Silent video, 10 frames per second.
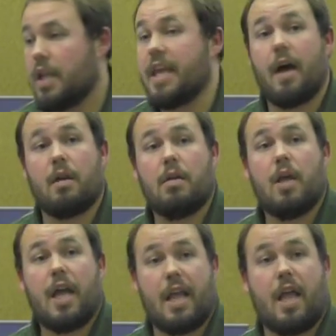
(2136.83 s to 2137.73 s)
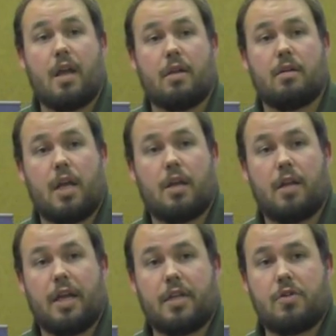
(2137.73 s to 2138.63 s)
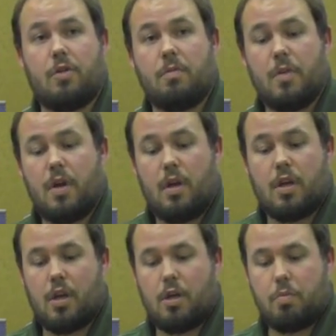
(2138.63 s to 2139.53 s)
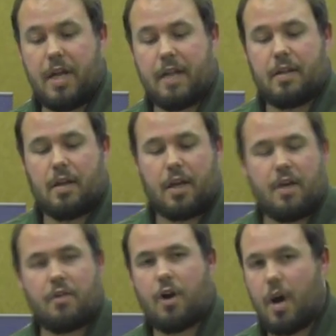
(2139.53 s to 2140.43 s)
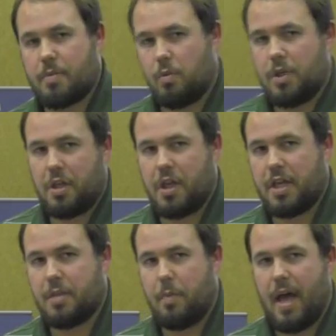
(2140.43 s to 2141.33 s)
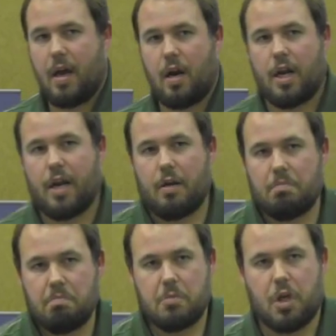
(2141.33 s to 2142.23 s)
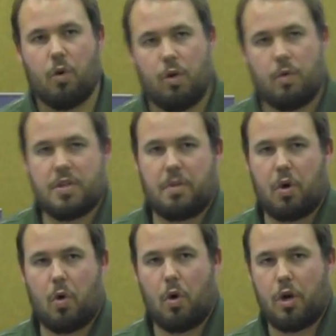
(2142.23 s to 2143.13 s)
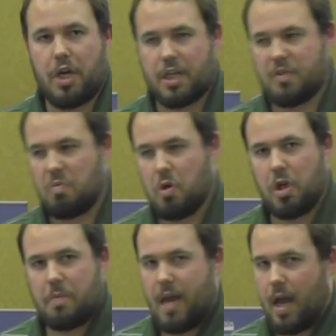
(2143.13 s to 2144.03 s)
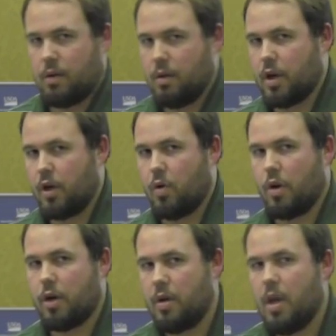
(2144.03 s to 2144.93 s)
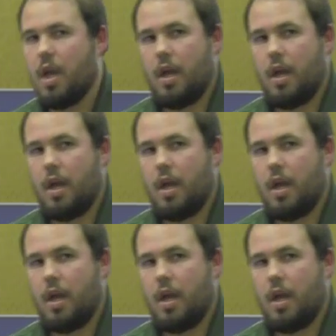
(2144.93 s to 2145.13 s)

yeah, and, and like, so you, you plant the cover crops in what you think is the bad area, you go in with some corn, you got some really bad looking corn.